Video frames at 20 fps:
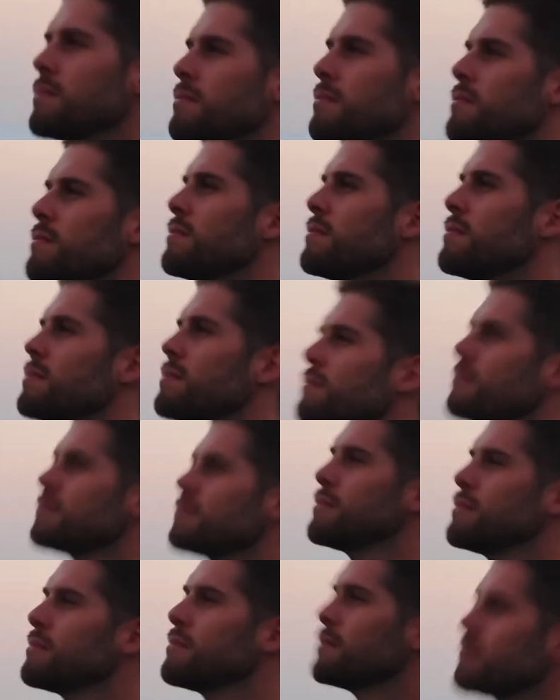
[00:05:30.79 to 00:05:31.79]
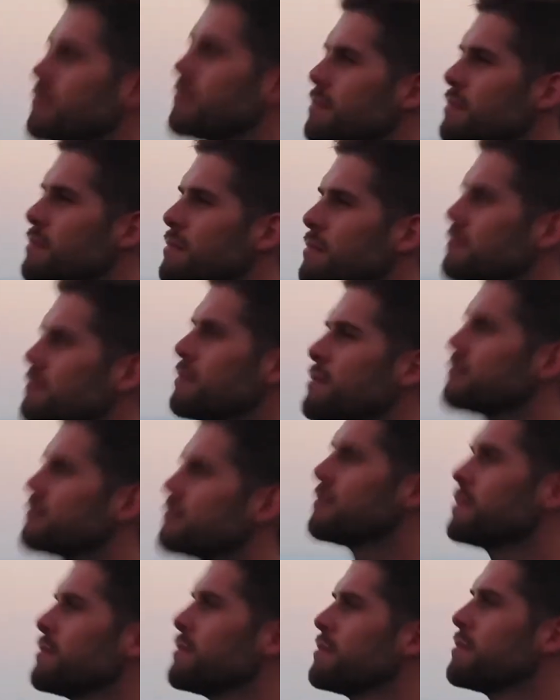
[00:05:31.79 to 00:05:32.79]
So I've gone from
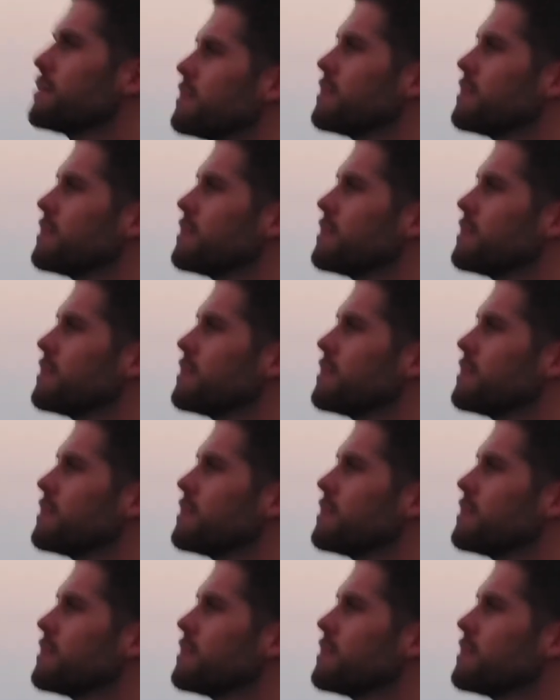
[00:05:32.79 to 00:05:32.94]
Australia to